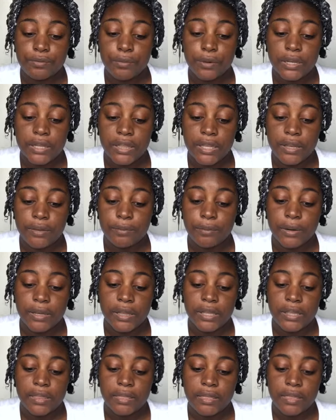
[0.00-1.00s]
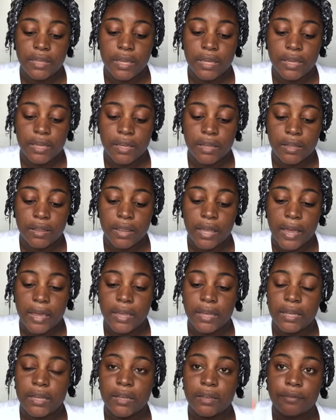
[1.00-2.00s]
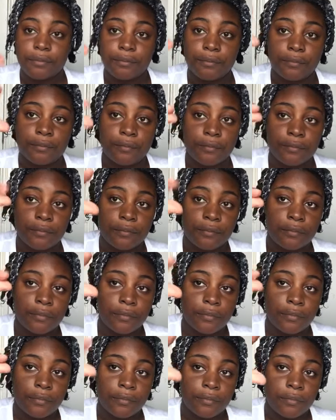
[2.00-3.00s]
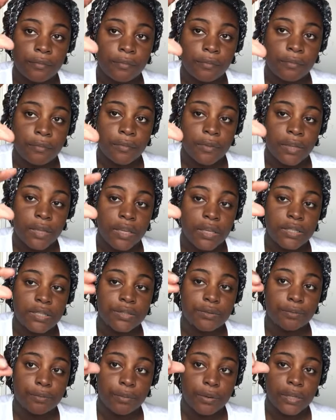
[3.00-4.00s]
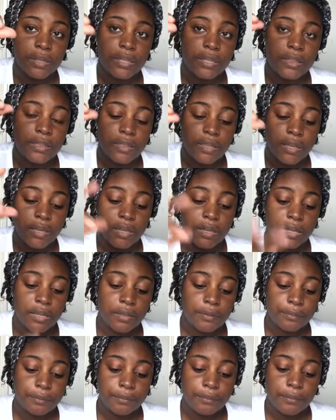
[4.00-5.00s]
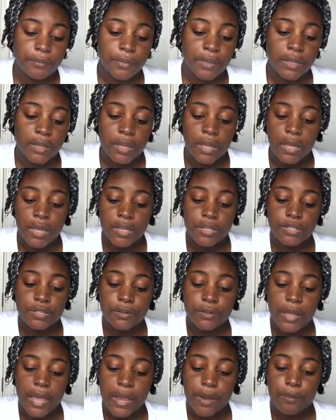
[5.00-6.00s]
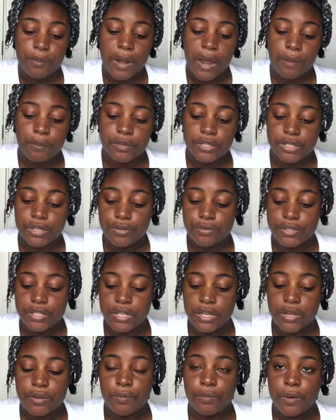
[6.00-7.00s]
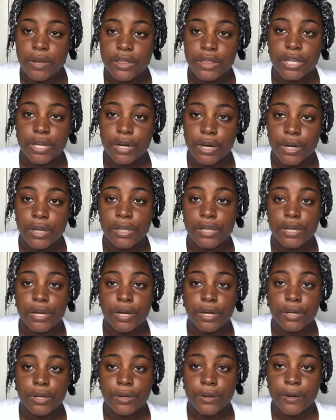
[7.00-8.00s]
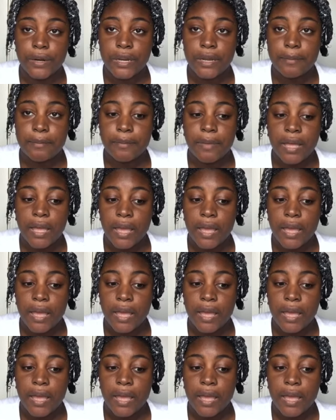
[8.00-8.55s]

really thick. Like, it's really thick. So like when I was using it with the curly curl cream,